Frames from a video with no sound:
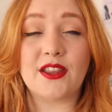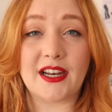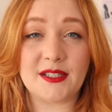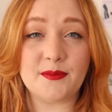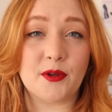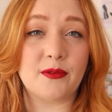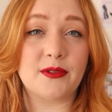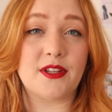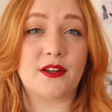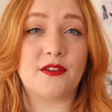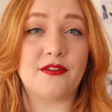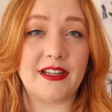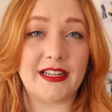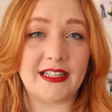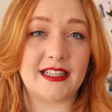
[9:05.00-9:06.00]
So the next book was on
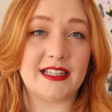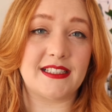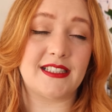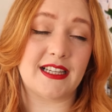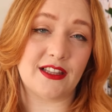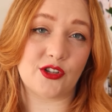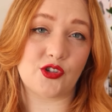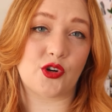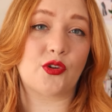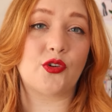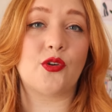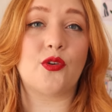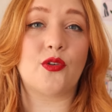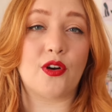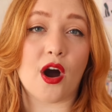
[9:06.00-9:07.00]
a reading list in the
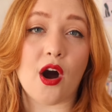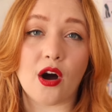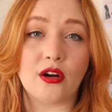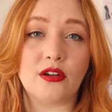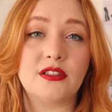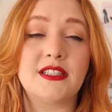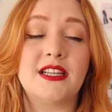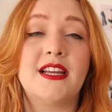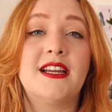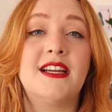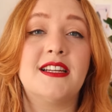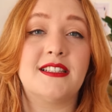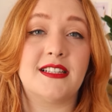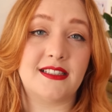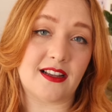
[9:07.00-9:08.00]
journal called
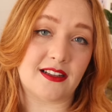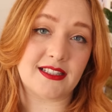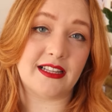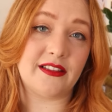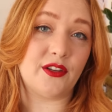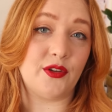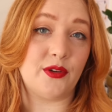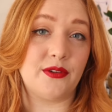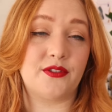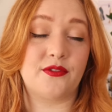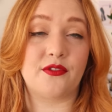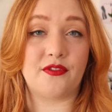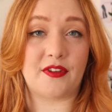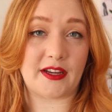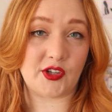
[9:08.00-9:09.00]
Discussing the News
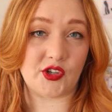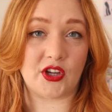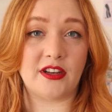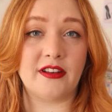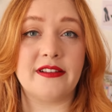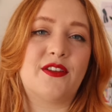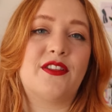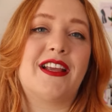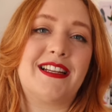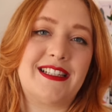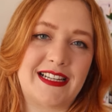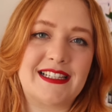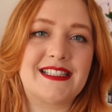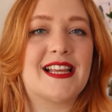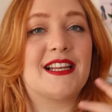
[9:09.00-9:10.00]
Through Fiction. So the
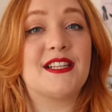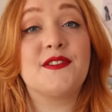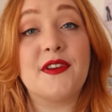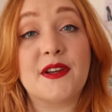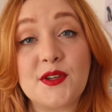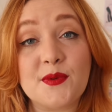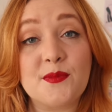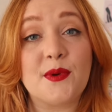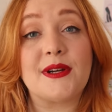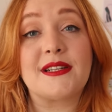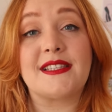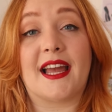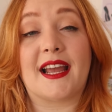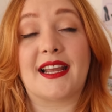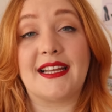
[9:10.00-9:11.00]
idea is that it's fiction
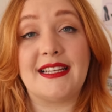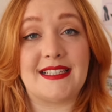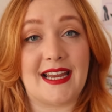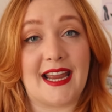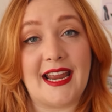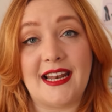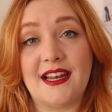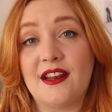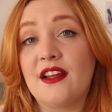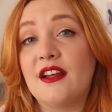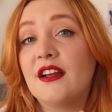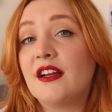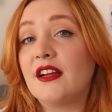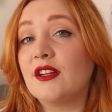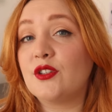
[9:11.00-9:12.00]
books that contain
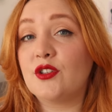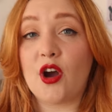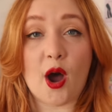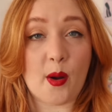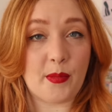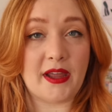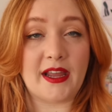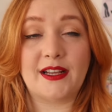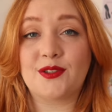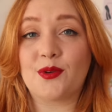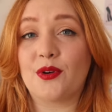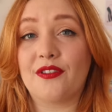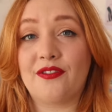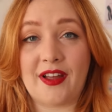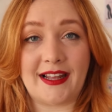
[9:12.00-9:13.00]
topics
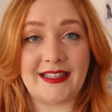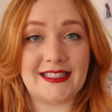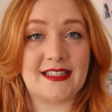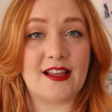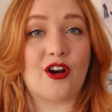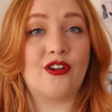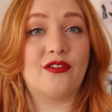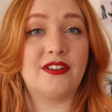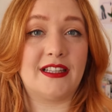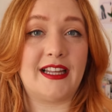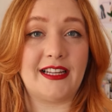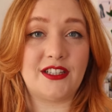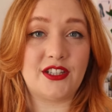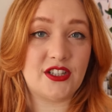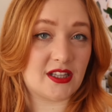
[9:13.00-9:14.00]
or events that are
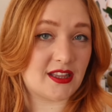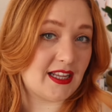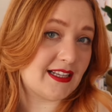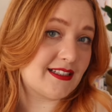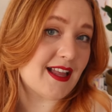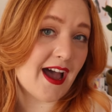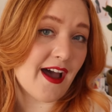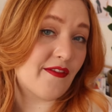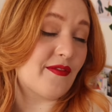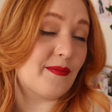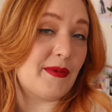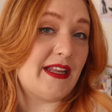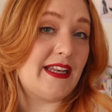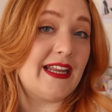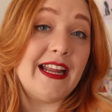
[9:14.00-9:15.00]
related to things that
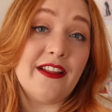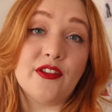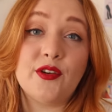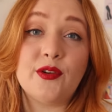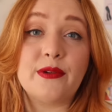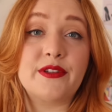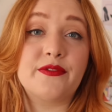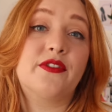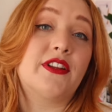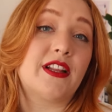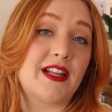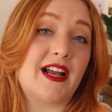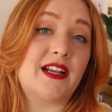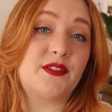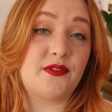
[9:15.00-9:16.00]
have been in the news for
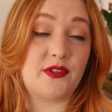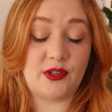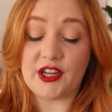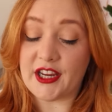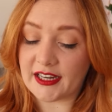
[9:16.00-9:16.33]
the last few